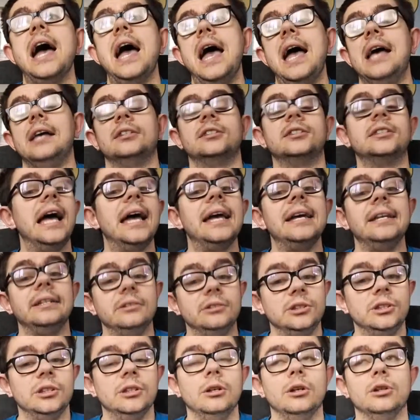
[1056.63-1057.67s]

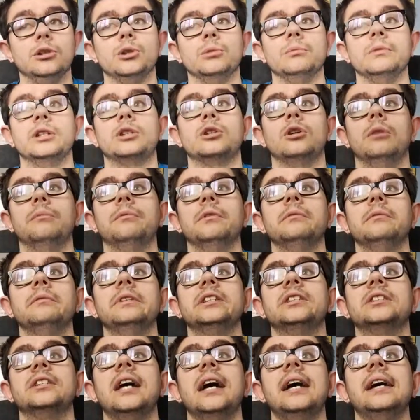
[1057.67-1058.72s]
settings, the recovery
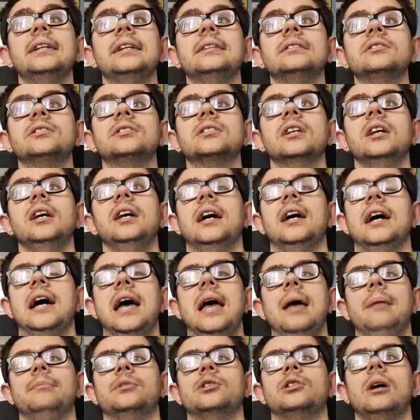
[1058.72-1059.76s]
settings.
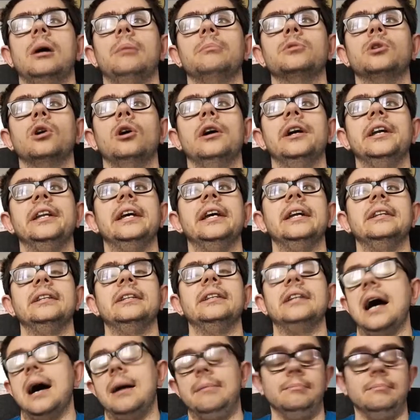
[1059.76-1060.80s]
So I'm going
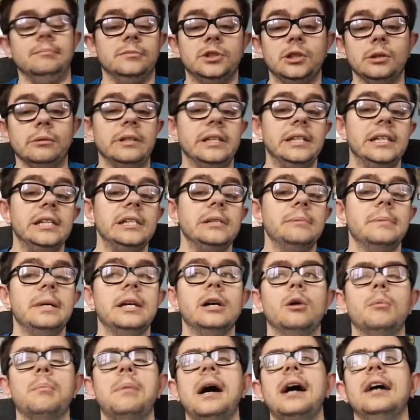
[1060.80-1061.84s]
in, I'm doing
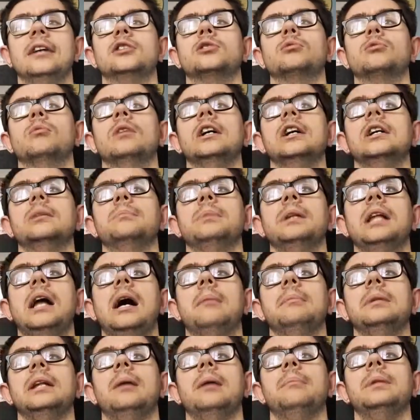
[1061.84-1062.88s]
email, password, blah,
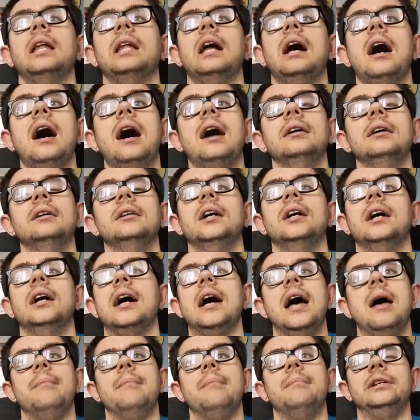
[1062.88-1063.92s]
blah, blah.
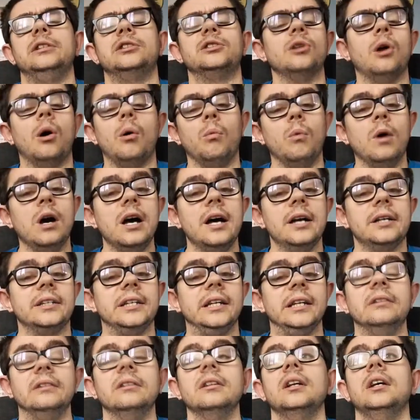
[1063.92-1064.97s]
It's not
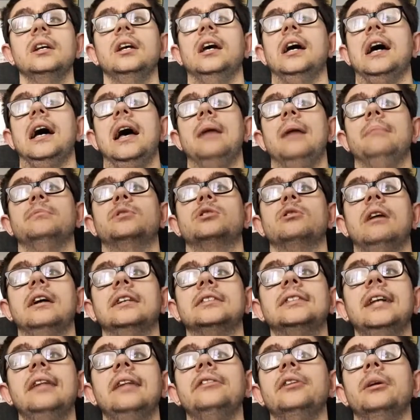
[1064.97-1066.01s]
working. So I
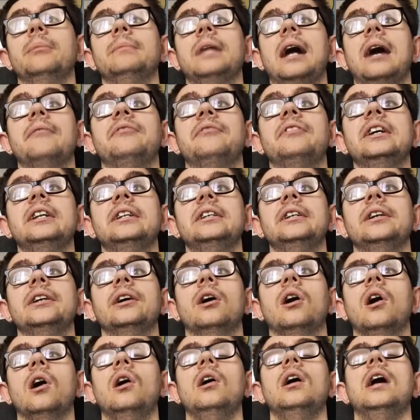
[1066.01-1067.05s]
sent them that
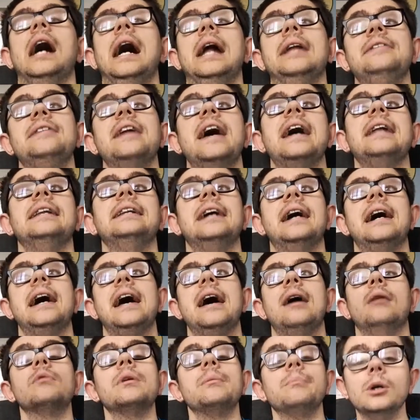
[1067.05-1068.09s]
video, and then
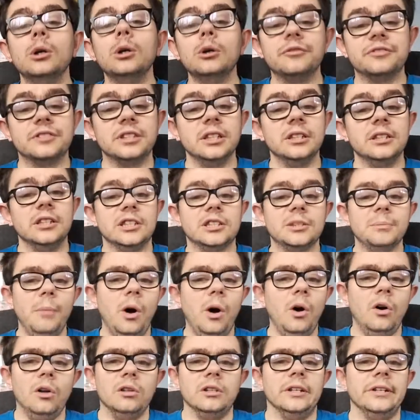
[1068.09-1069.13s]
we moved to this
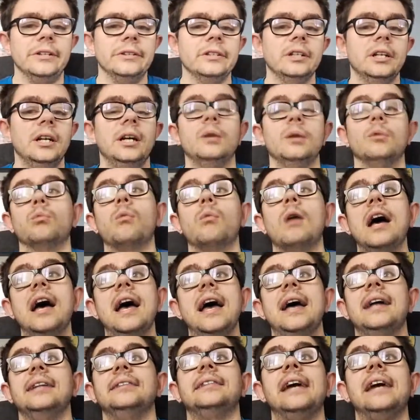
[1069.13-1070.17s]
morning,
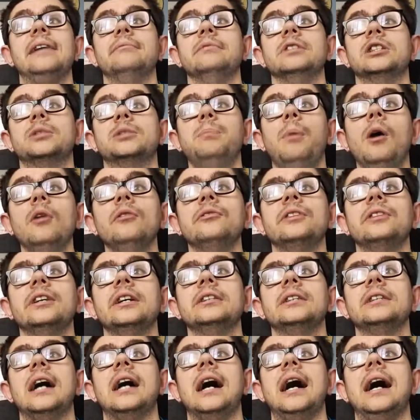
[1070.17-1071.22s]
where they
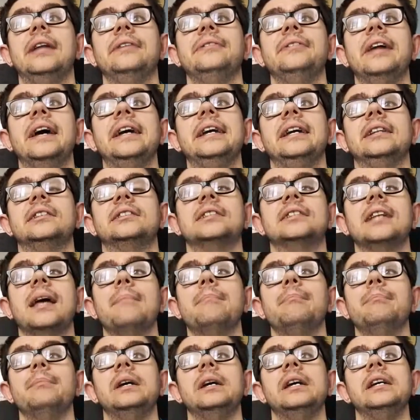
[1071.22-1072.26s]
responded and they had
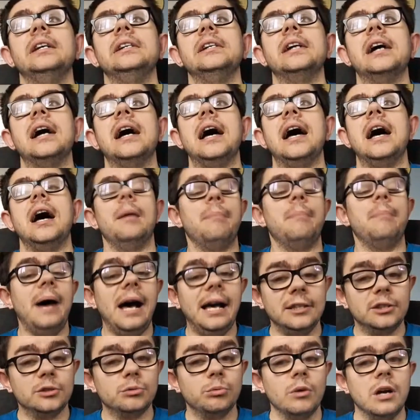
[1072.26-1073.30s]
sent me a
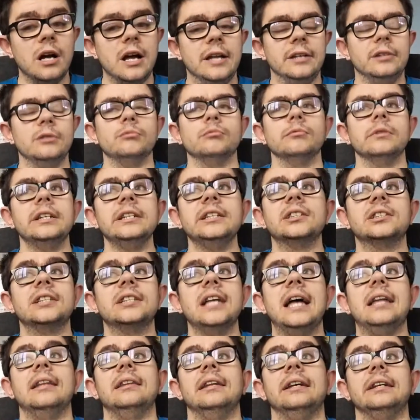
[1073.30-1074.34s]
password
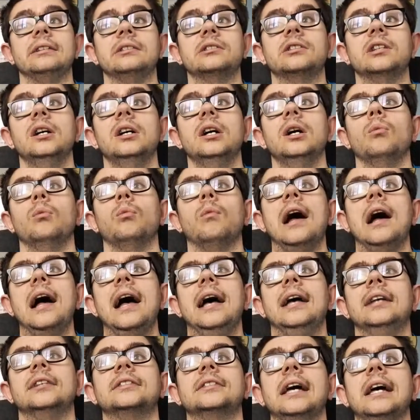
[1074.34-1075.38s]
reset link,
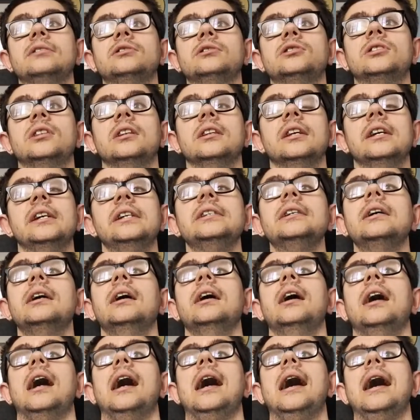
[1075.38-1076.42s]
where essentially
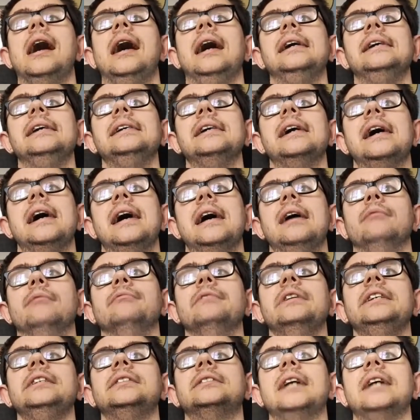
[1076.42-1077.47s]
I
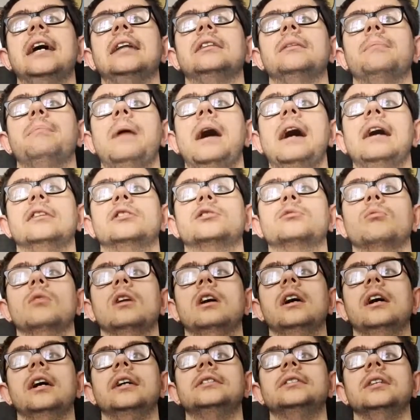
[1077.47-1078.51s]
reset the
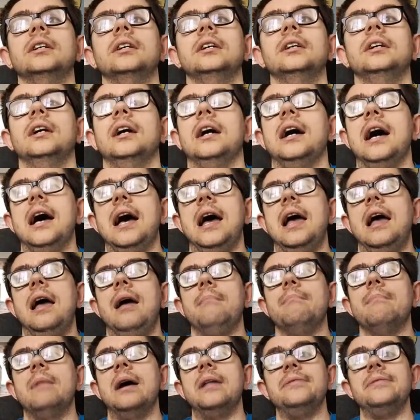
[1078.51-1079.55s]
password,
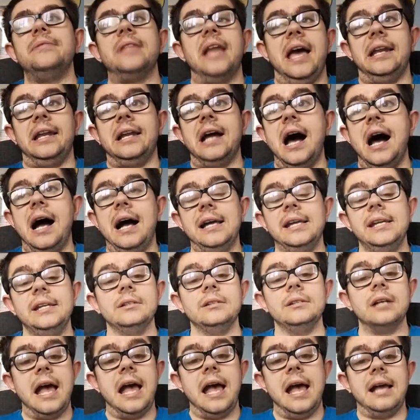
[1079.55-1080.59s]
and then
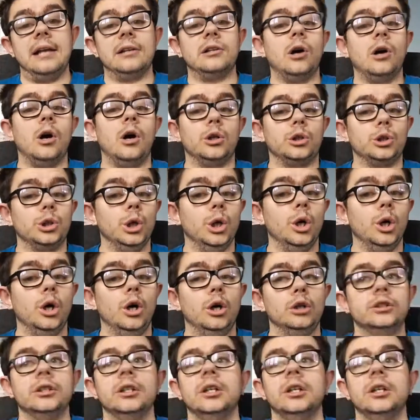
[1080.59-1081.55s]
I got a code